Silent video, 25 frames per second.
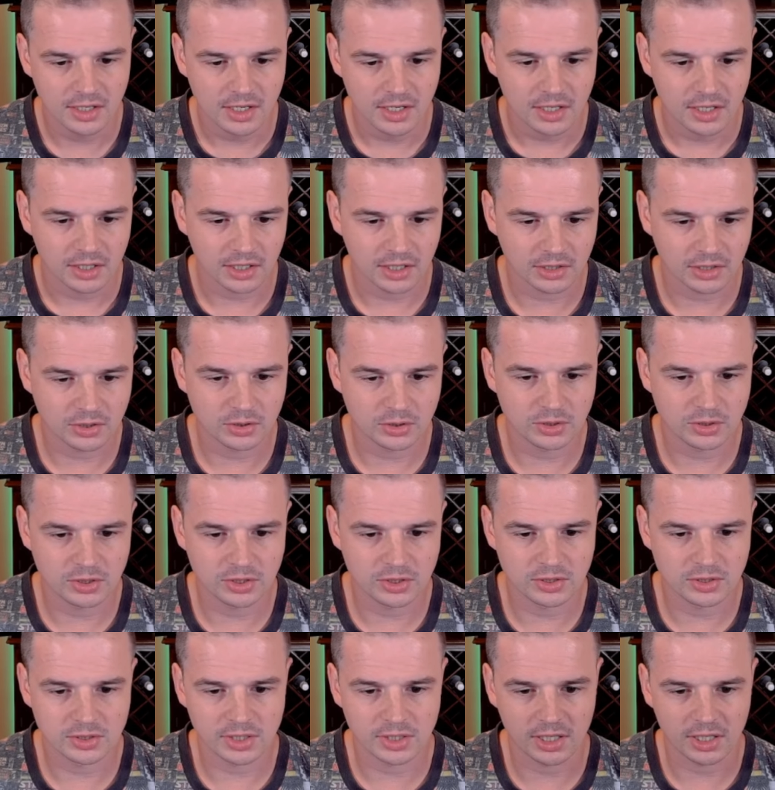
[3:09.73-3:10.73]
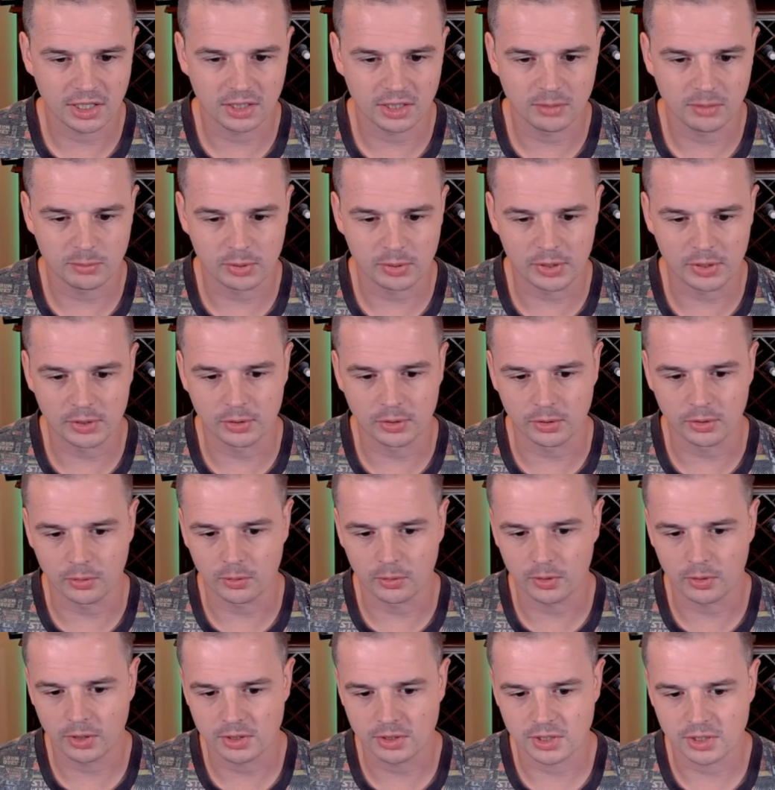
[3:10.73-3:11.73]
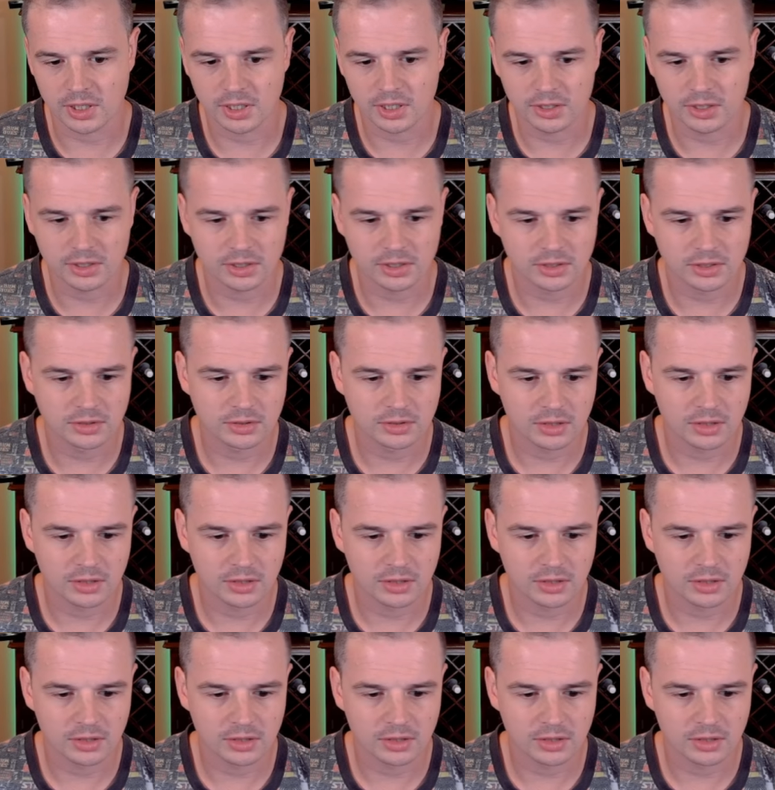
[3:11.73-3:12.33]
Cartouche is a pretty good aura target